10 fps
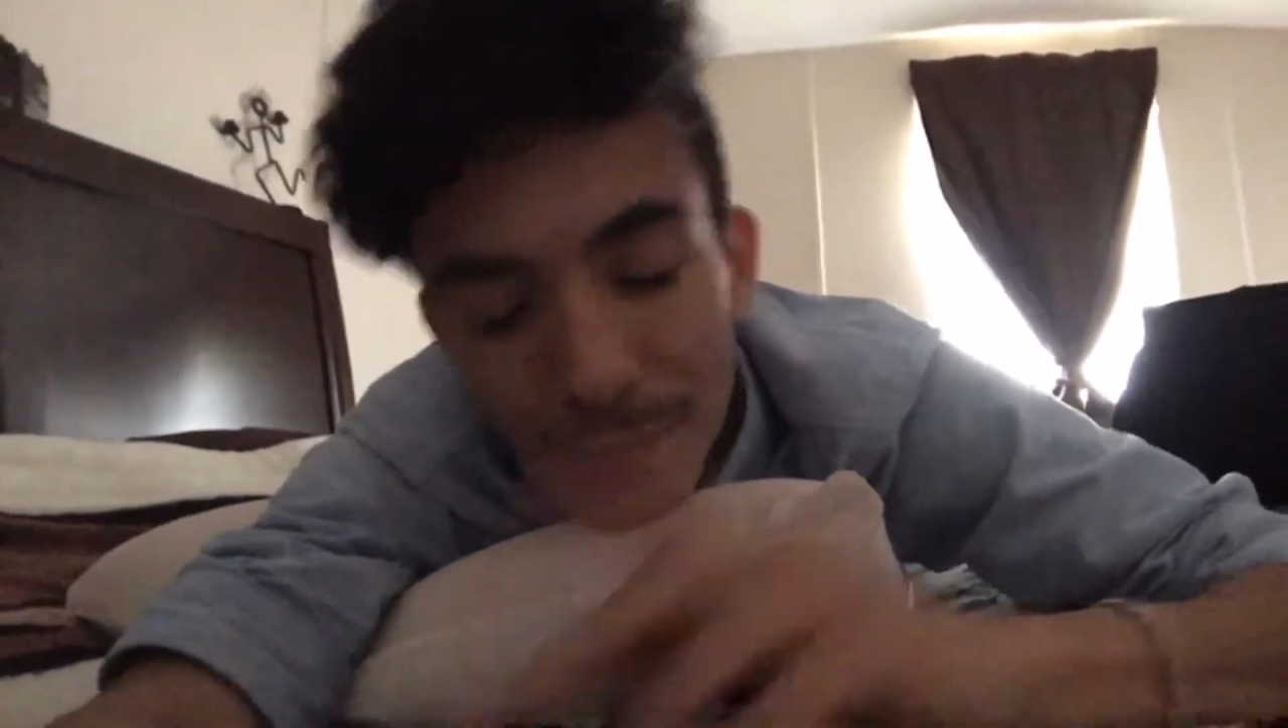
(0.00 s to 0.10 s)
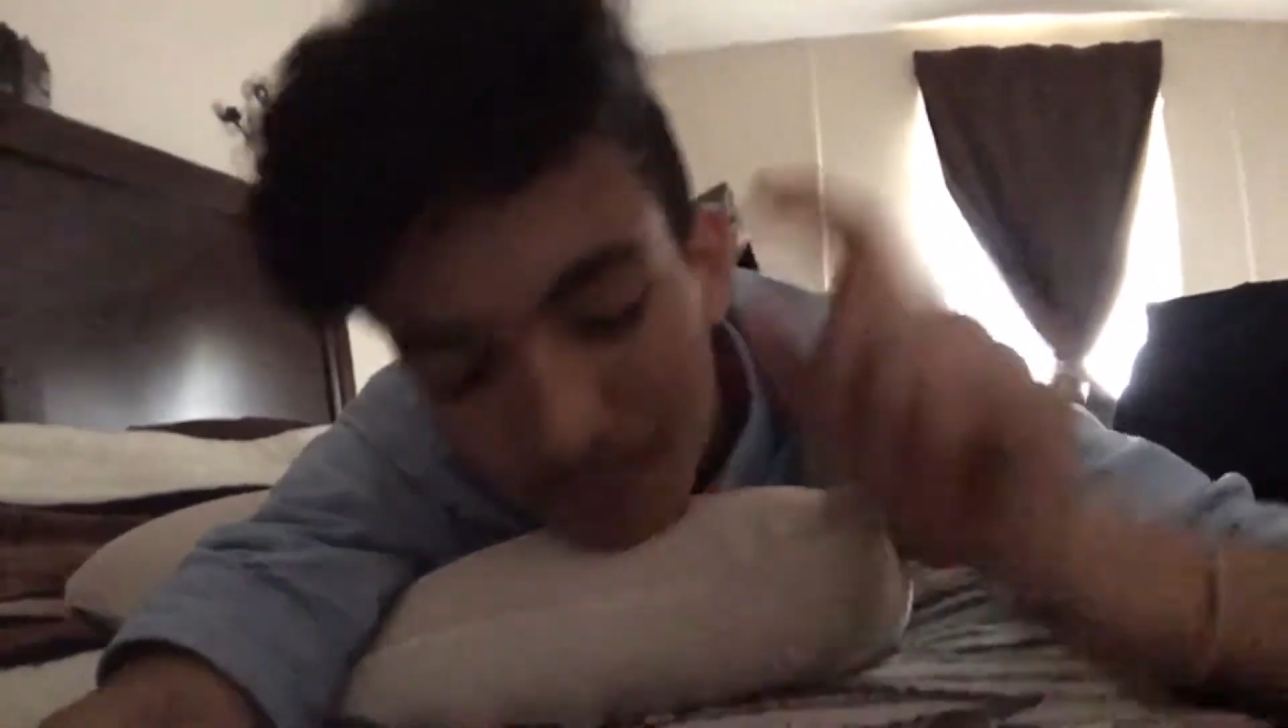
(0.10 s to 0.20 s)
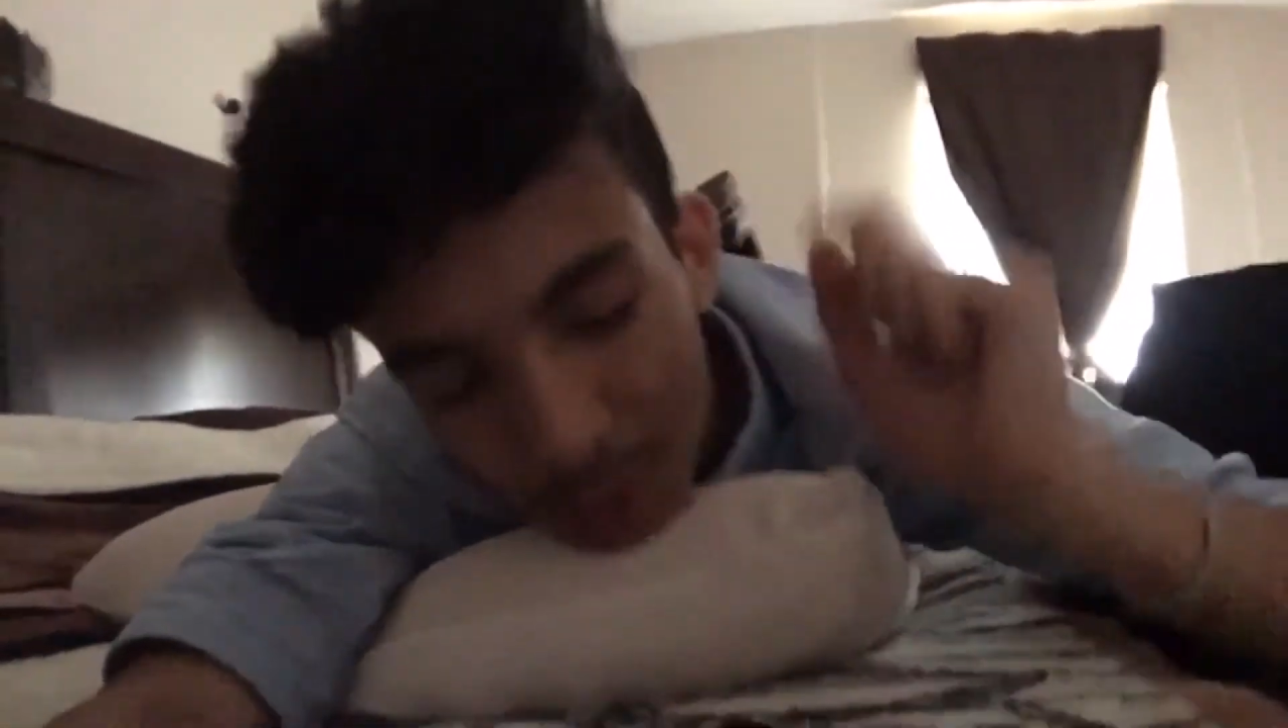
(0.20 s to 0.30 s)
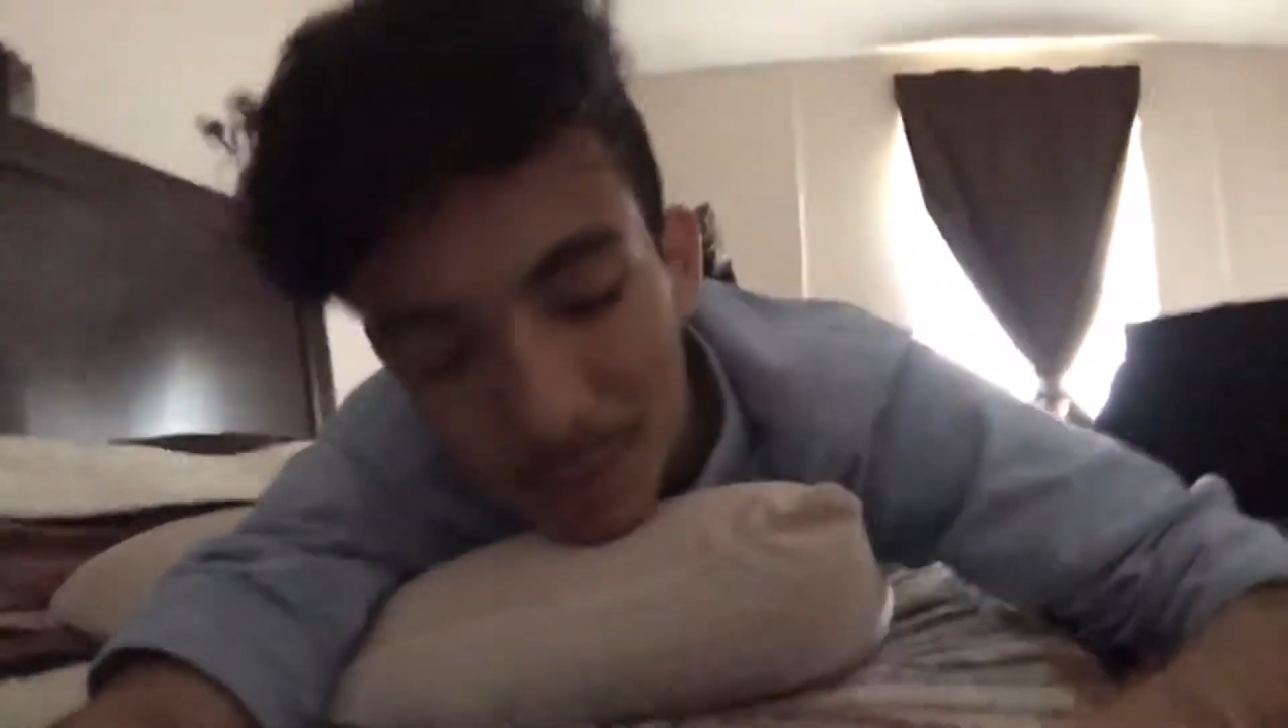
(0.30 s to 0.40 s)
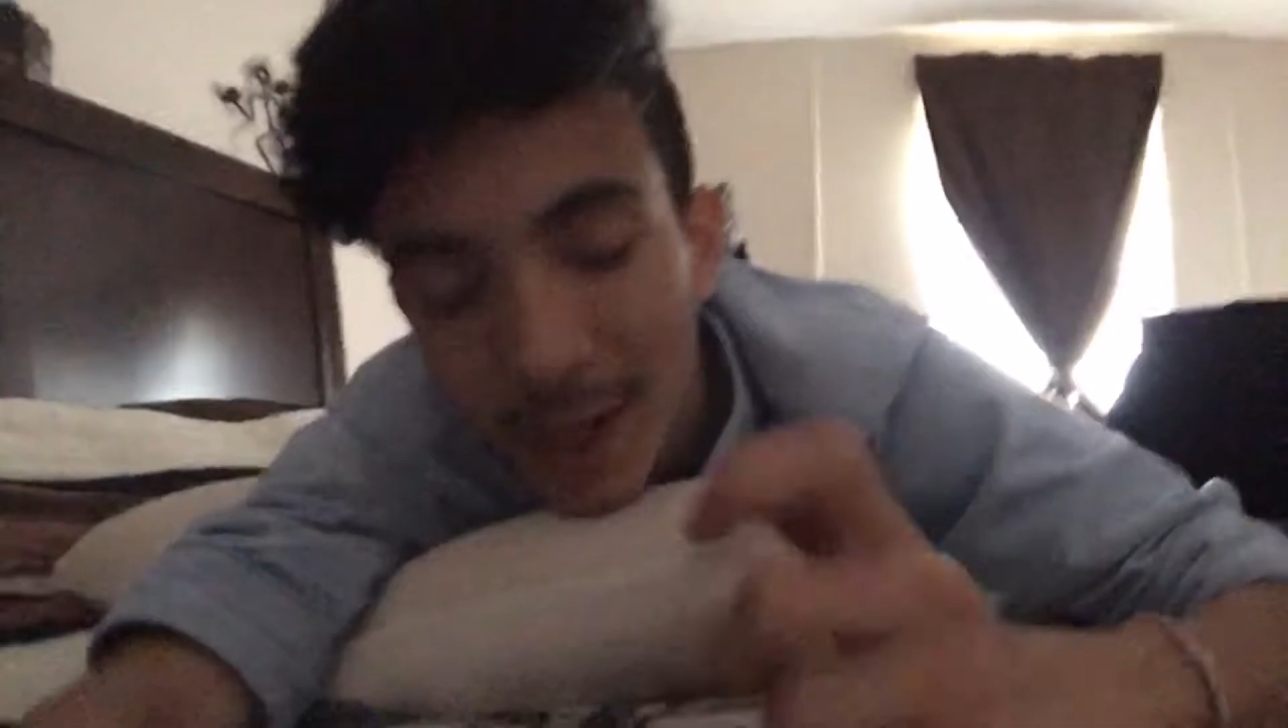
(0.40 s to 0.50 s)

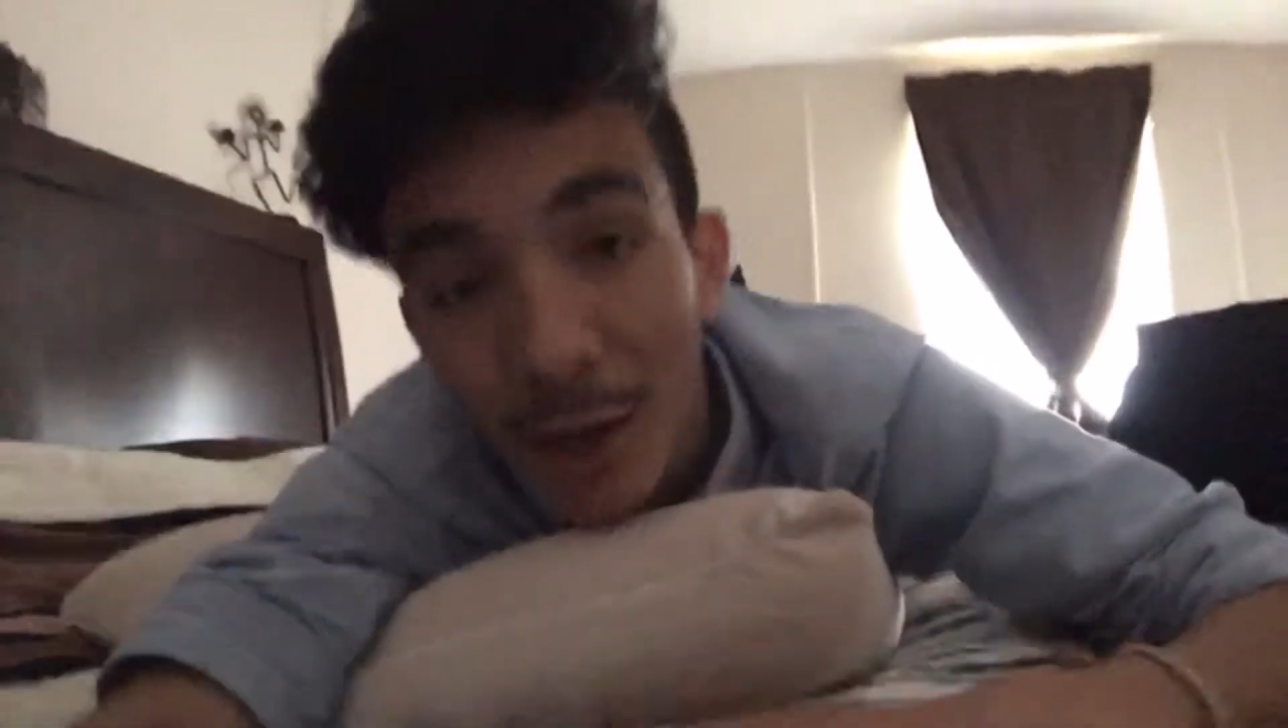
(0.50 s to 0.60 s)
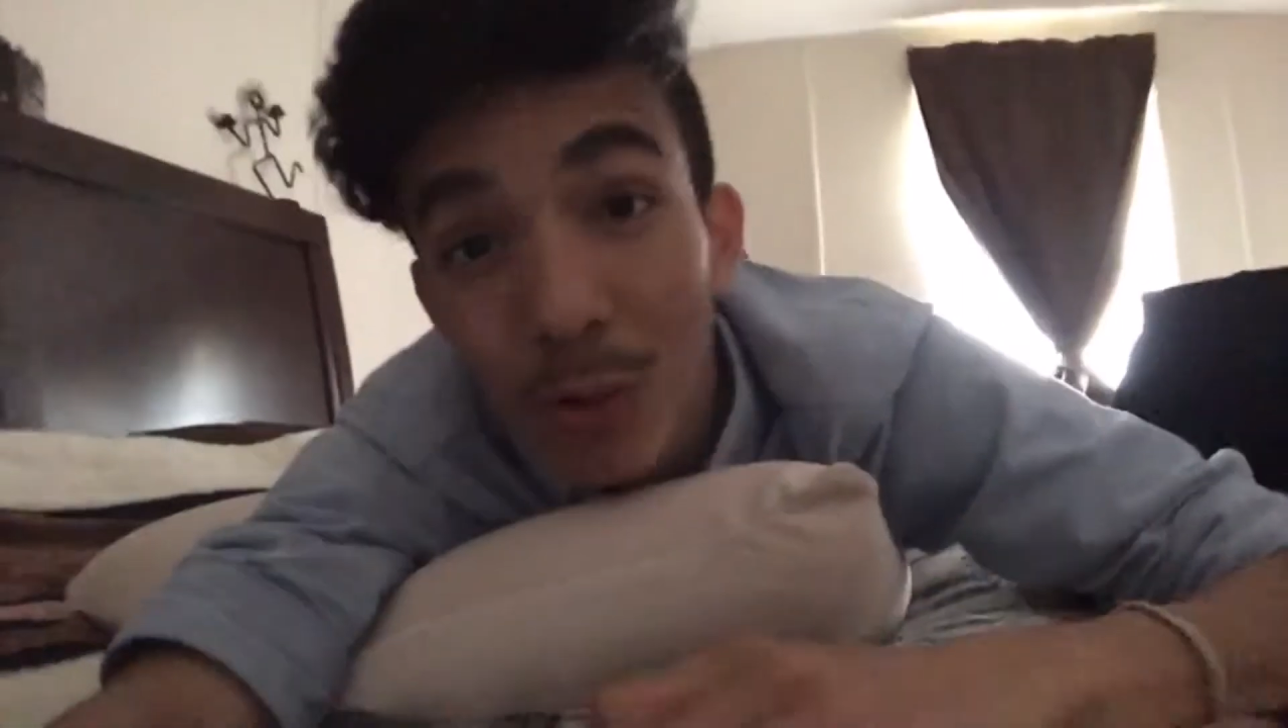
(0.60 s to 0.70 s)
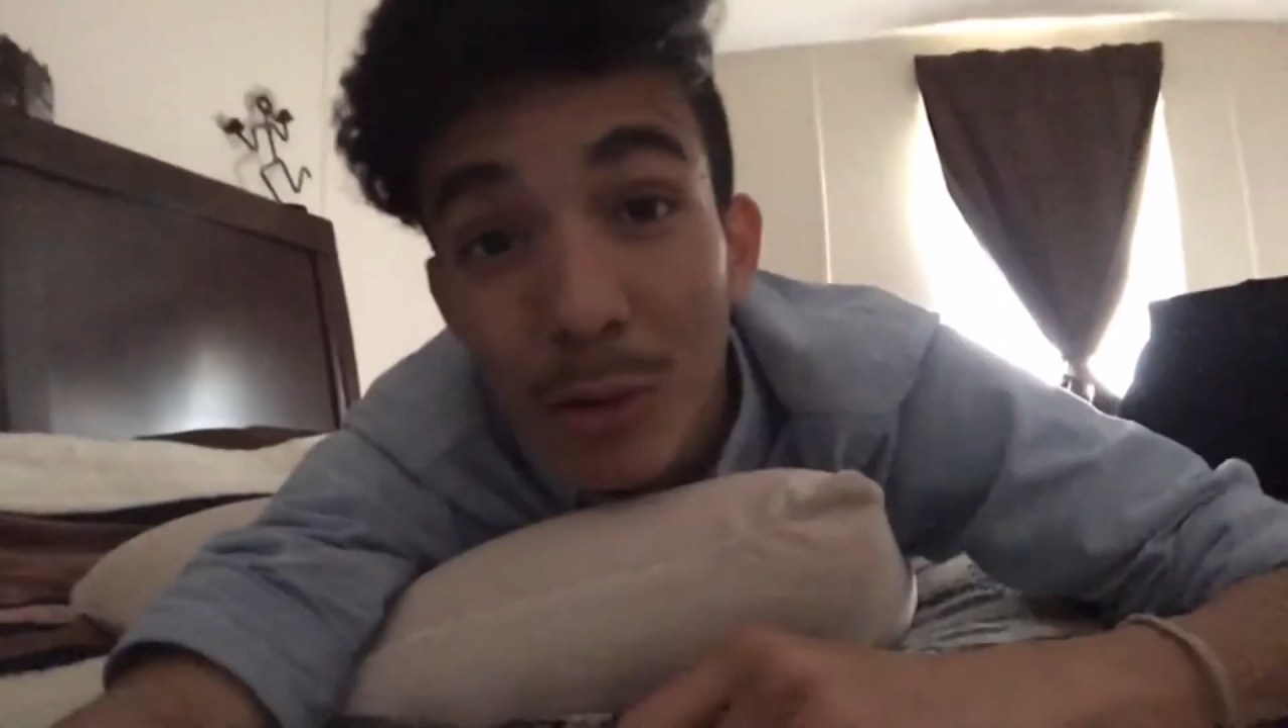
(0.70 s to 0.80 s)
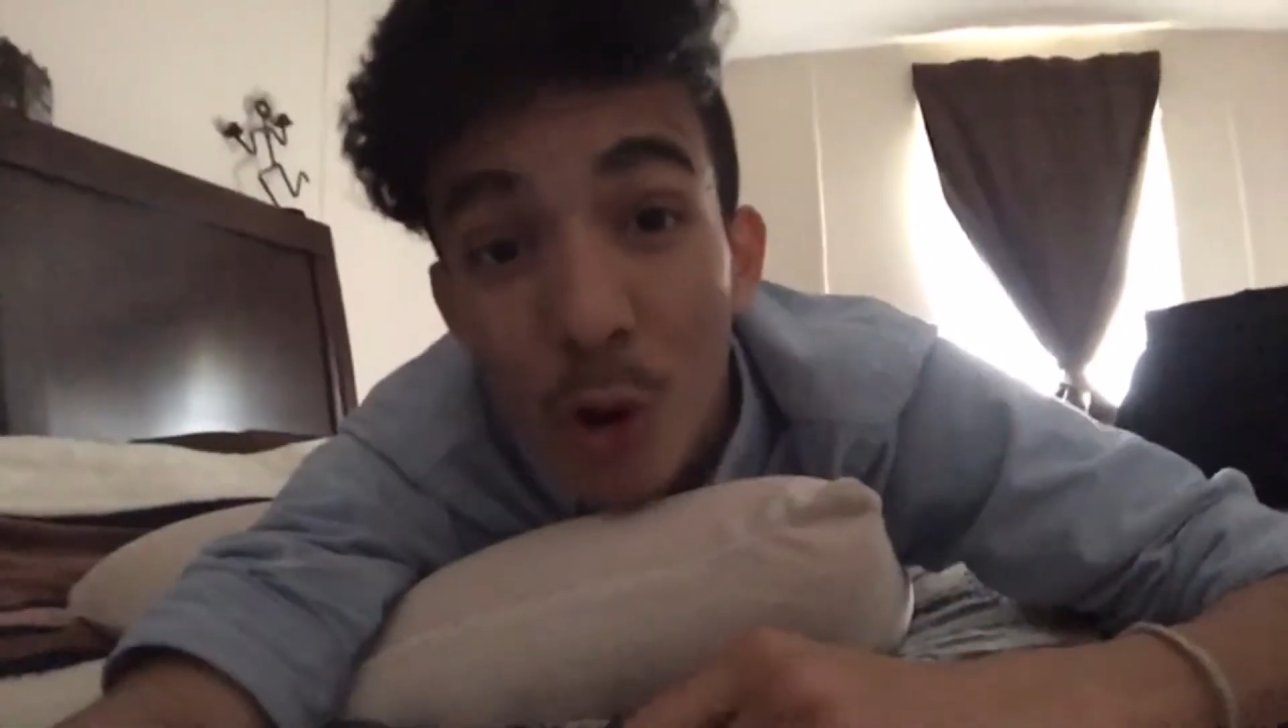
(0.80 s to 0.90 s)
But now we're